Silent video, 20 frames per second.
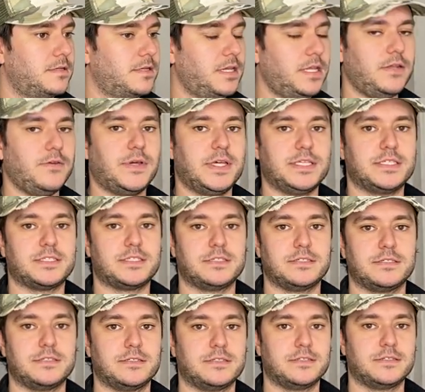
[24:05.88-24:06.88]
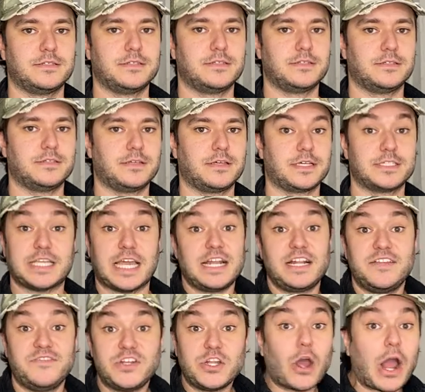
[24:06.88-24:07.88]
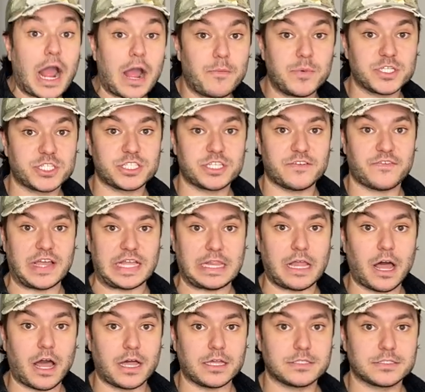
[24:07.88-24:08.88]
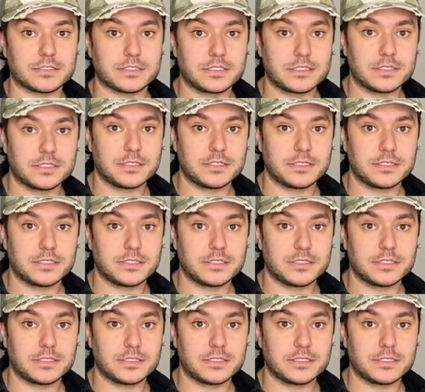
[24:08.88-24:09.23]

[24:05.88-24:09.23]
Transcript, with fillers: Anyways, because I don't even know how much stuff I lost.